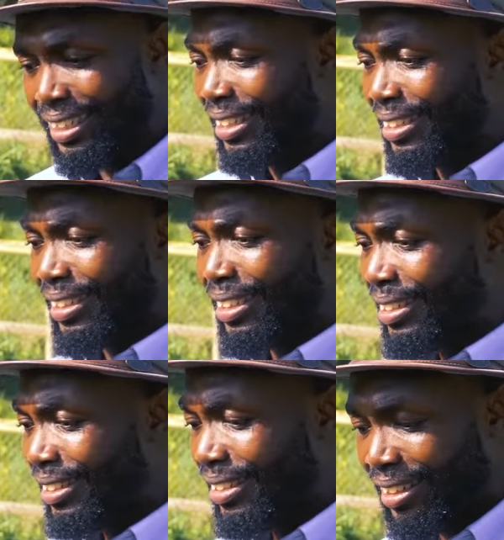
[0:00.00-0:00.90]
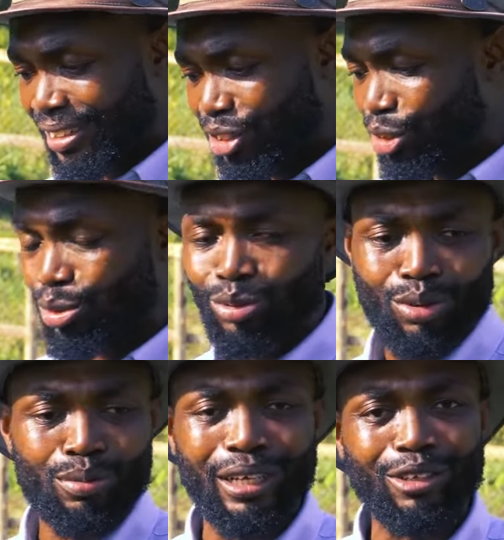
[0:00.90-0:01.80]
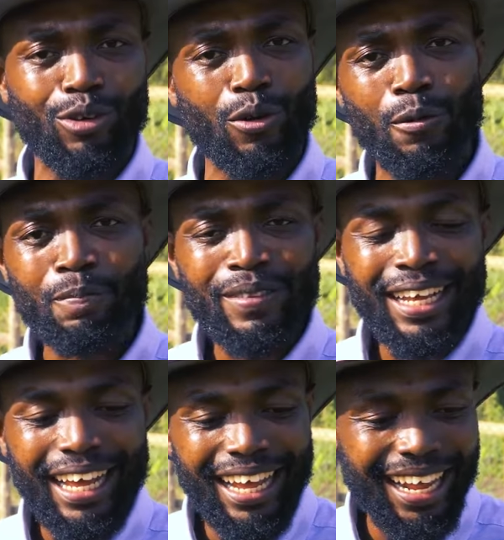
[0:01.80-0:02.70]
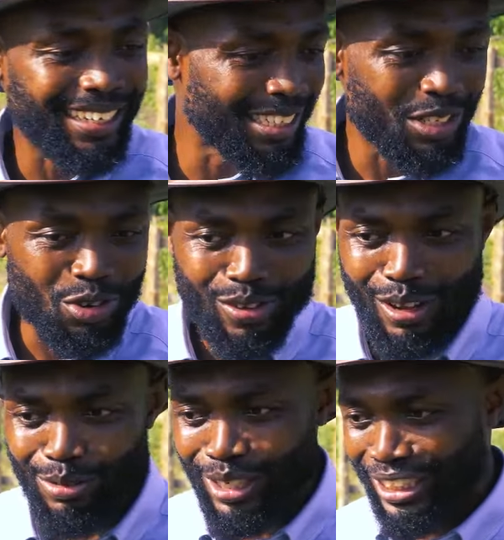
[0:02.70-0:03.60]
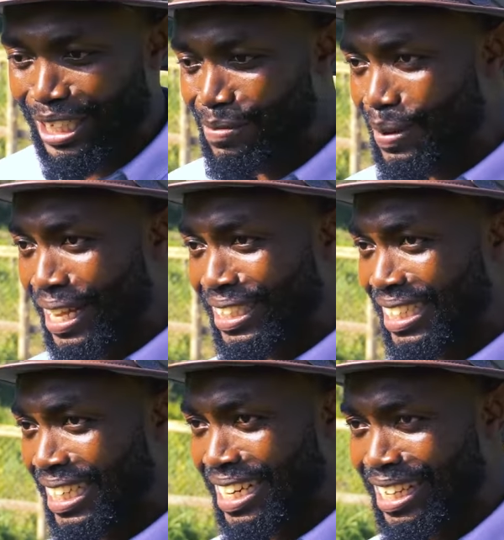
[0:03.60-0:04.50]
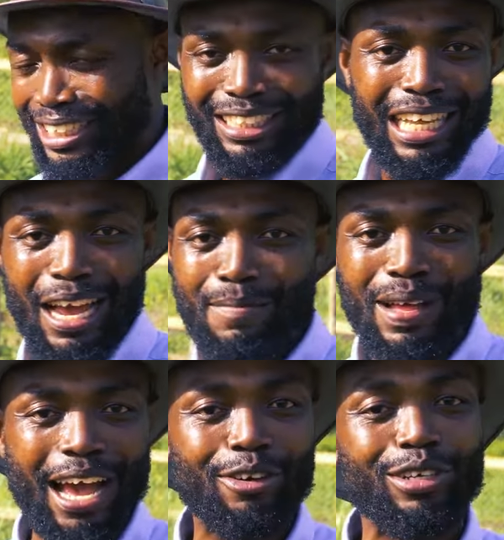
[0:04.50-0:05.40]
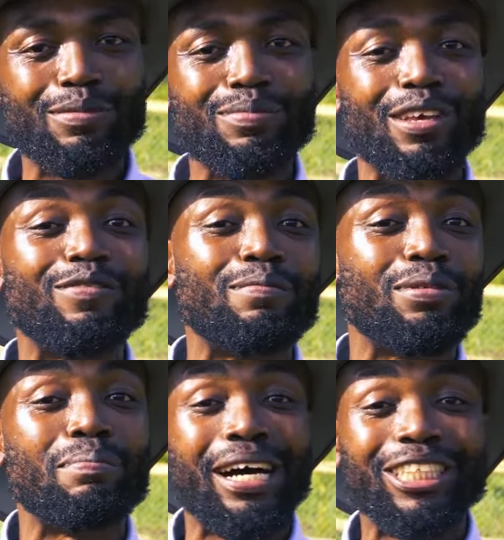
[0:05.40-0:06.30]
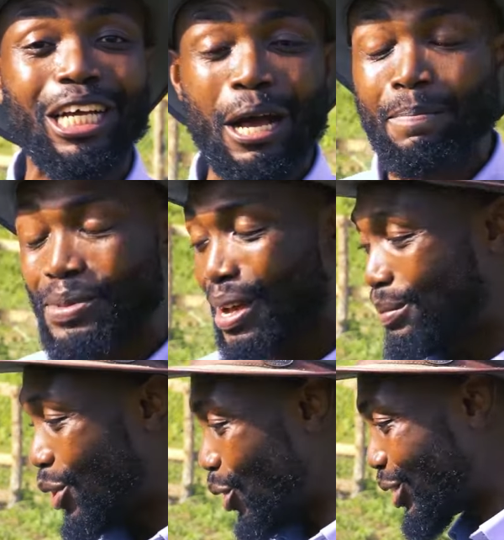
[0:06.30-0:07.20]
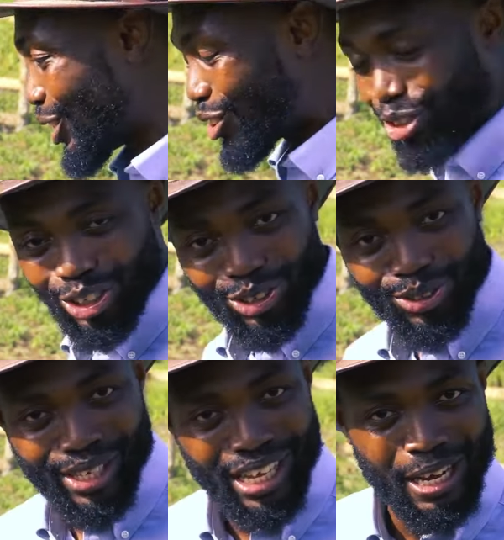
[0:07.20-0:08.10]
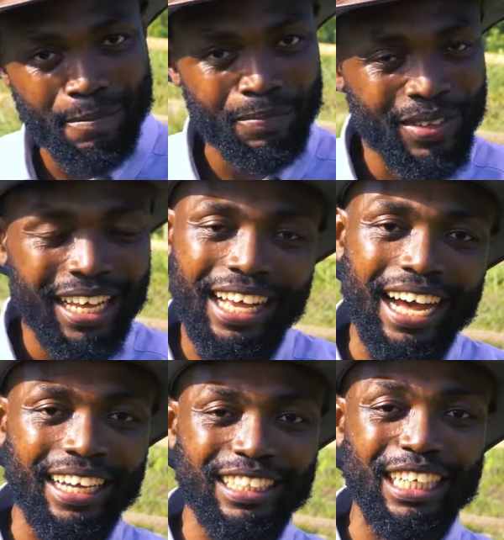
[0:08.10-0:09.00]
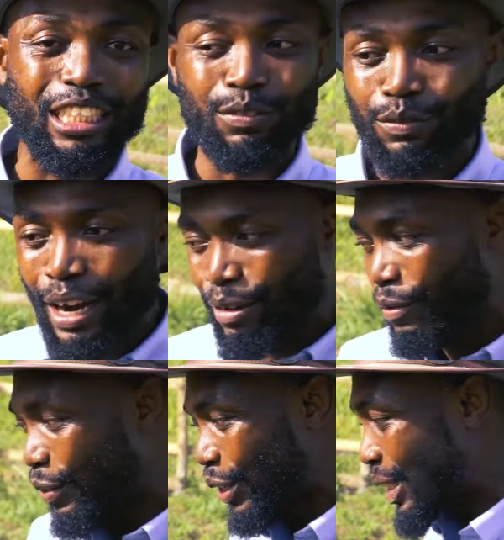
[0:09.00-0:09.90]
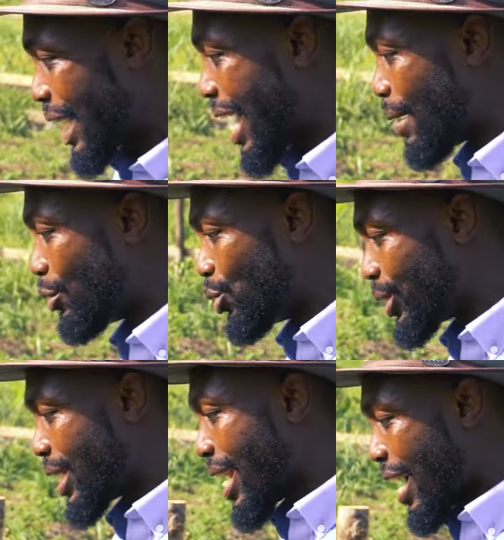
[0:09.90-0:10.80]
in, in, in Suhum and Co. And I didn't know the reason, but this time I couldn't even be much happier because the soil here, guys, is very fertile. I'm looking